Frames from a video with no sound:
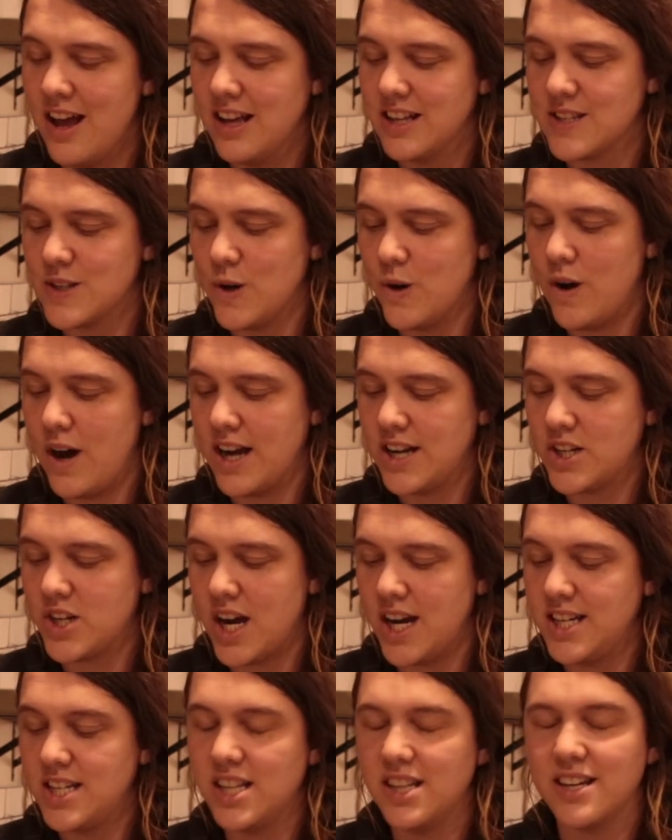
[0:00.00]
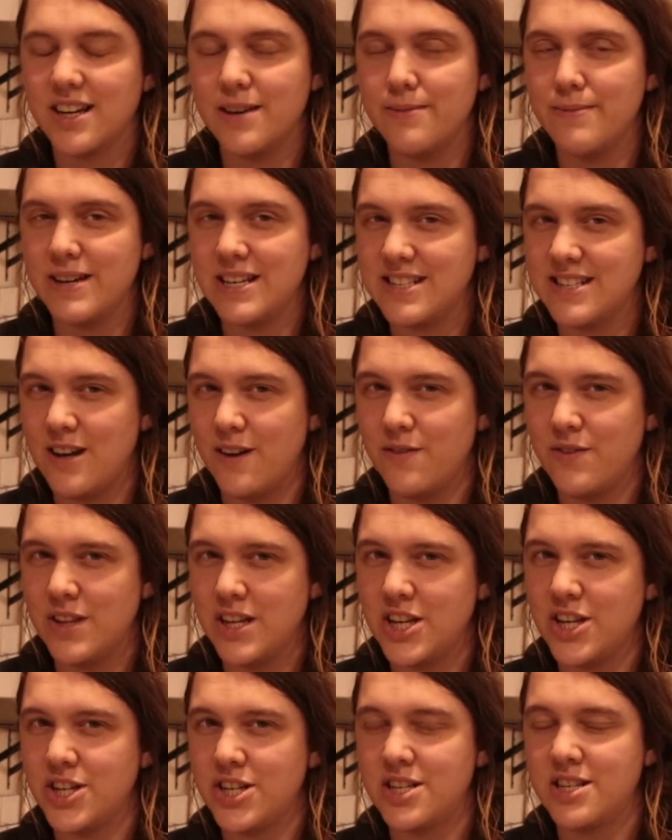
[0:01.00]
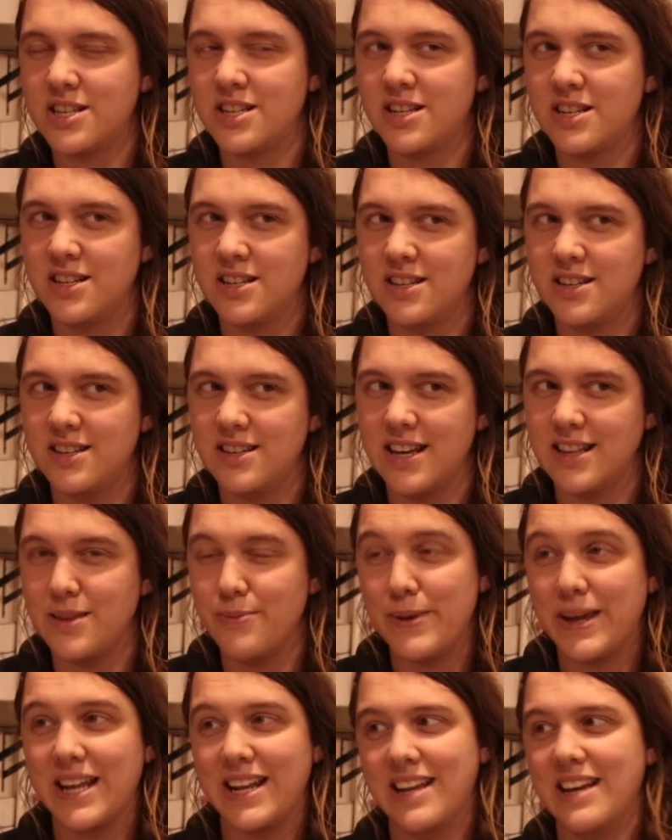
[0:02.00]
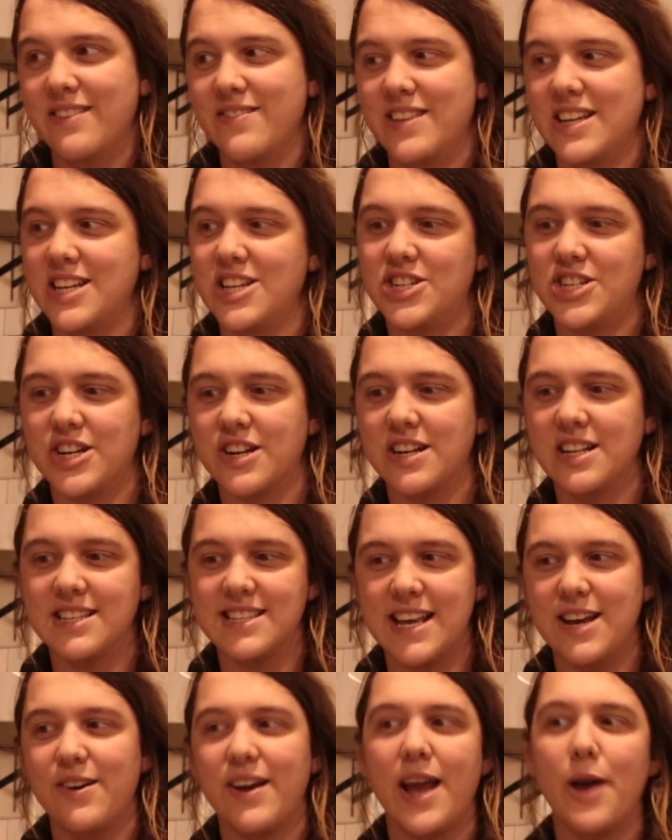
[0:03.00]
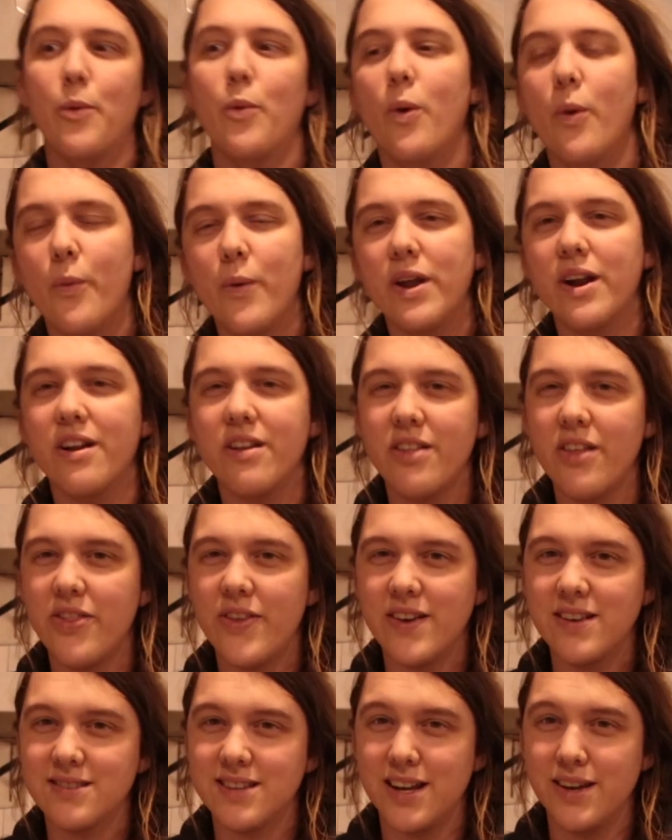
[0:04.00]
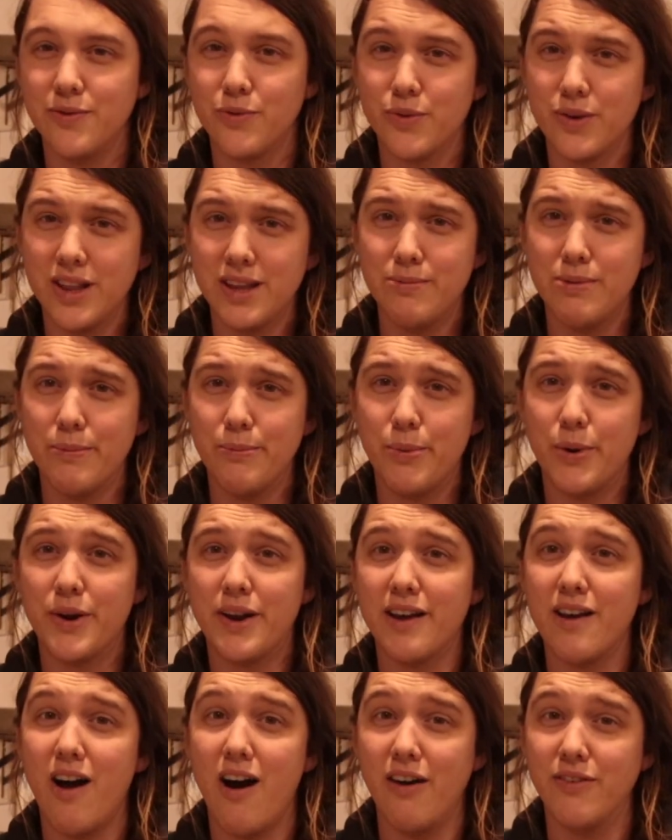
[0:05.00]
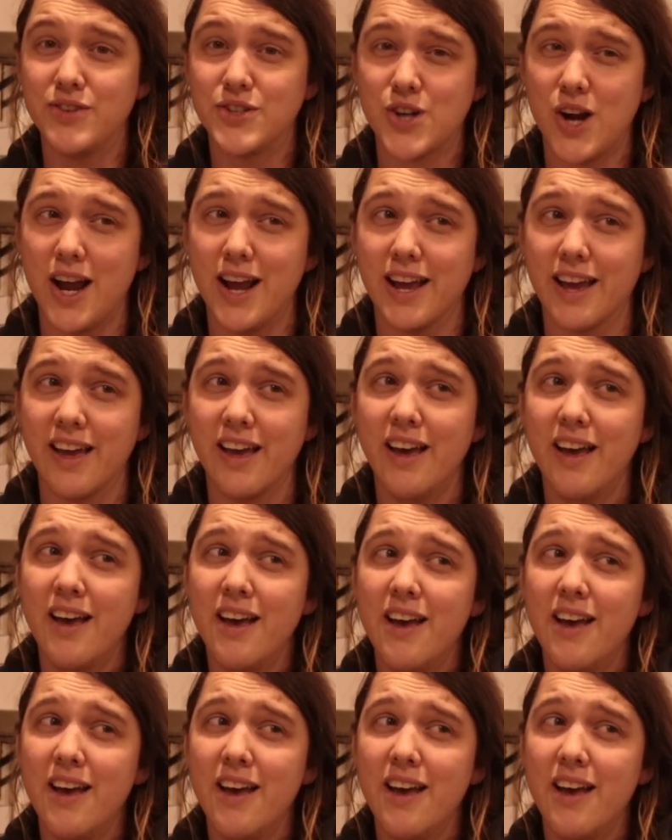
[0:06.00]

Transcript: So I tried to look at myself at the beginning of this year and say, okay, well, what are the things that I've really been putting off trying